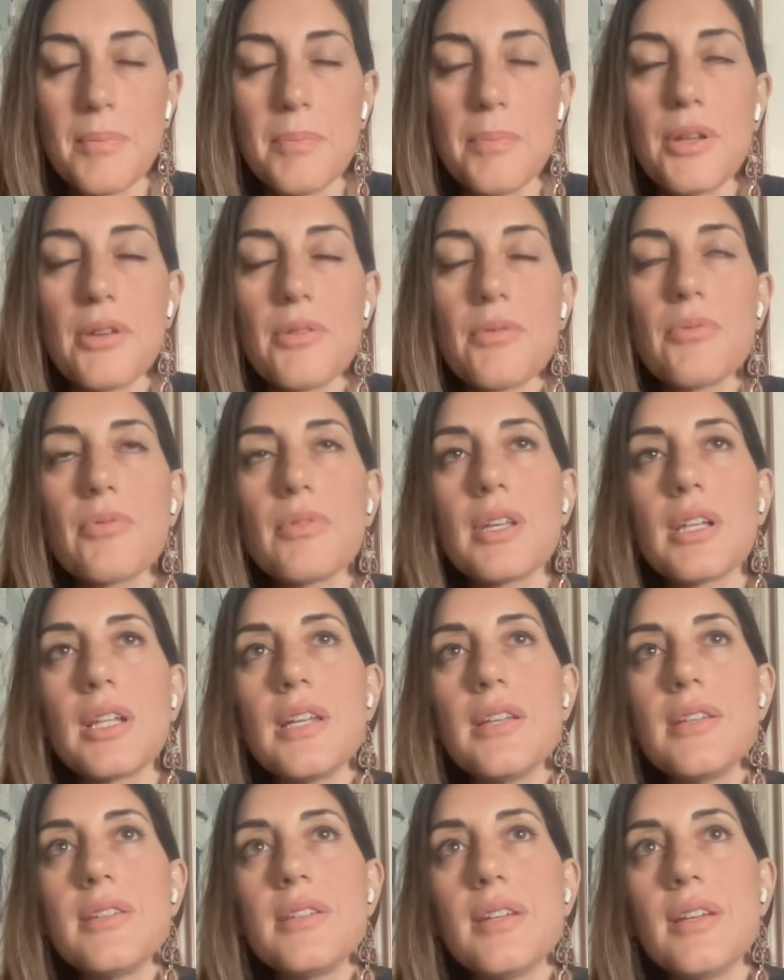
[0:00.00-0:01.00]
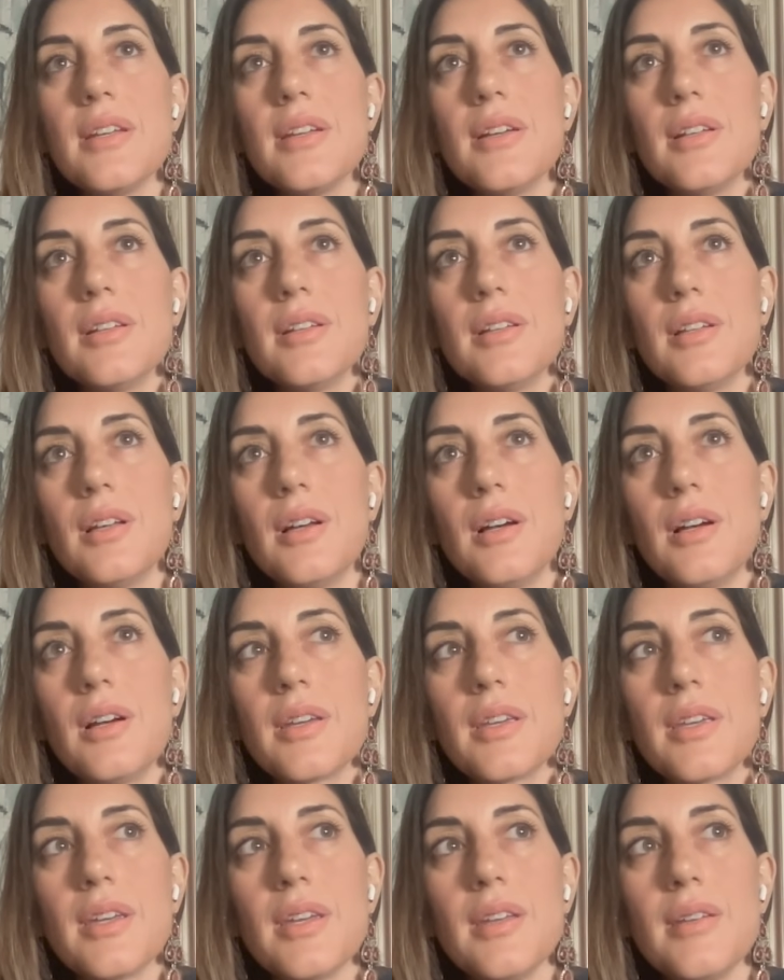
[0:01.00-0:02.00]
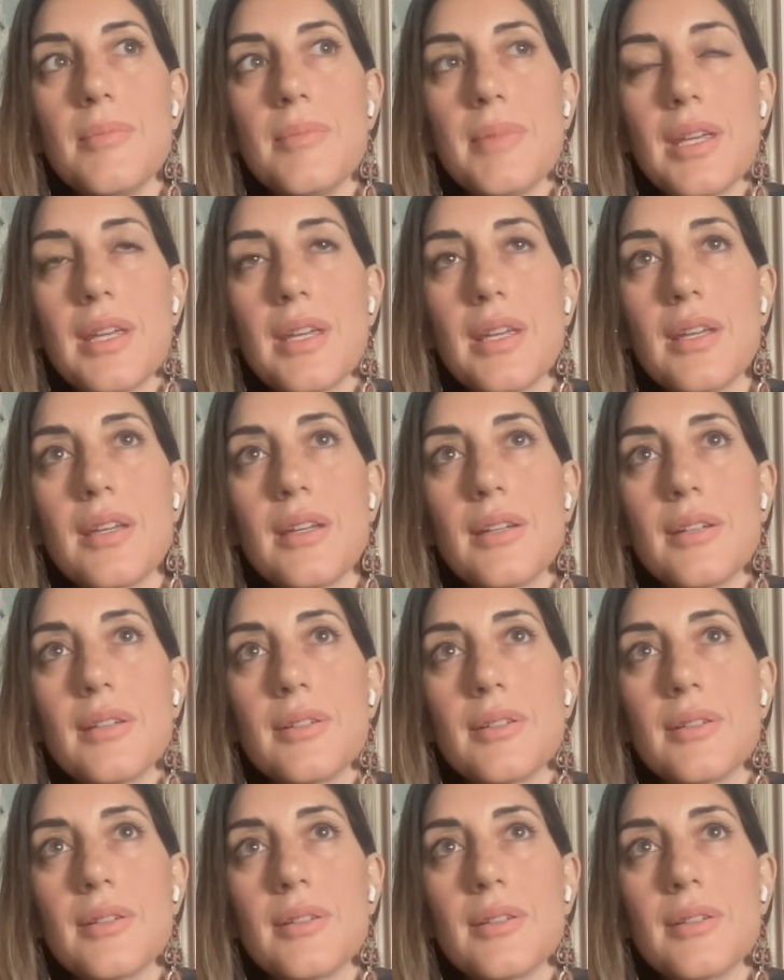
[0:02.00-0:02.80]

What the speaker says: but it really did unlock in me